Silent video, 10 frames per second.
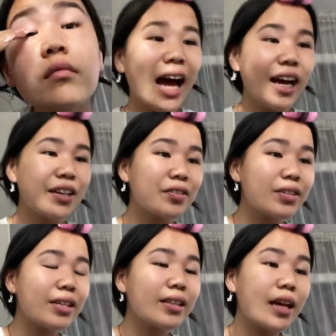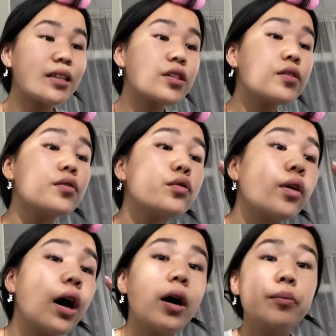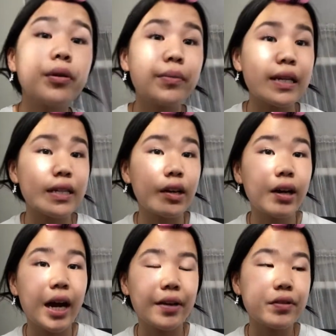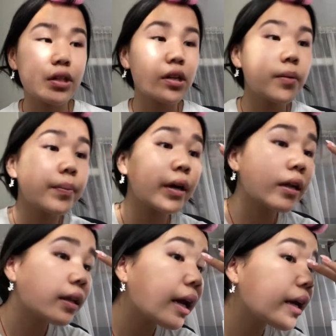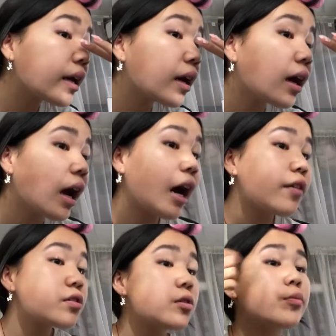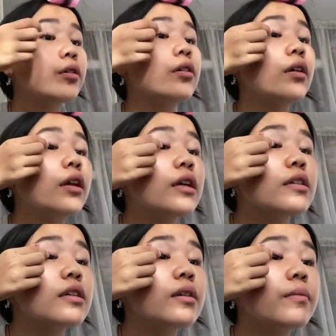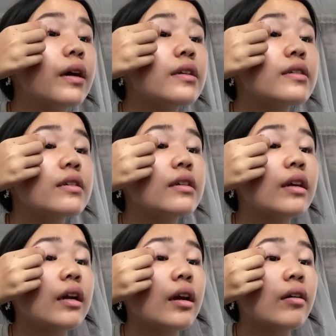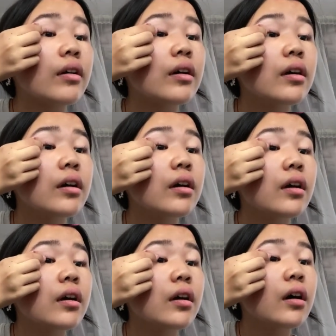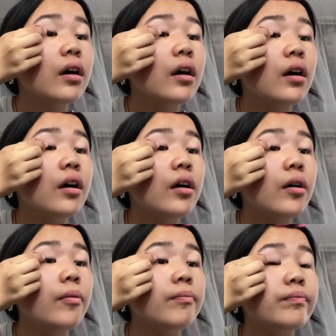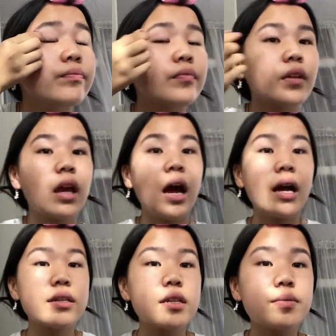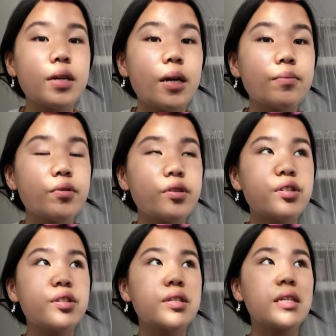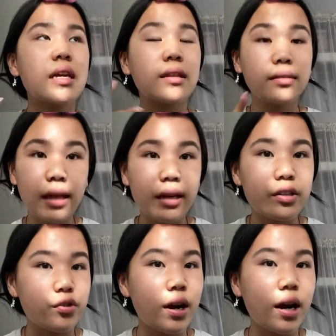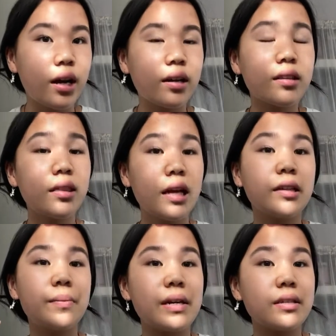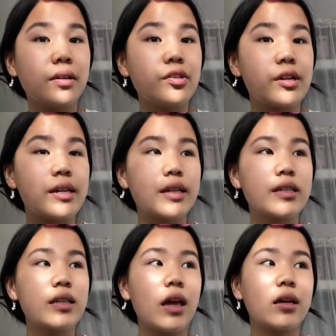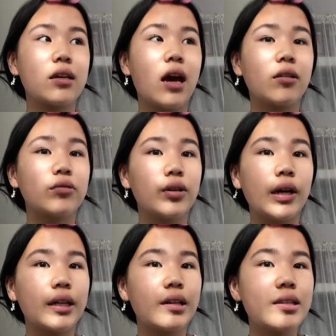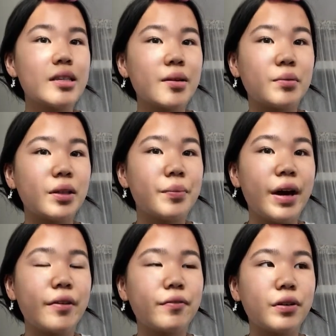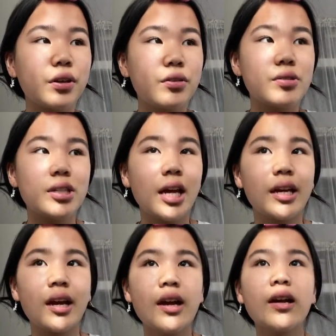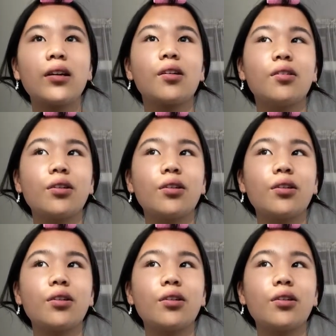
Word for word: I usually like to um, put mascara after, but like after placing mascara, um, I sometimes just like let it dry, let the mascara dry because like, I don't know, I heard it's like really bad for you to like curl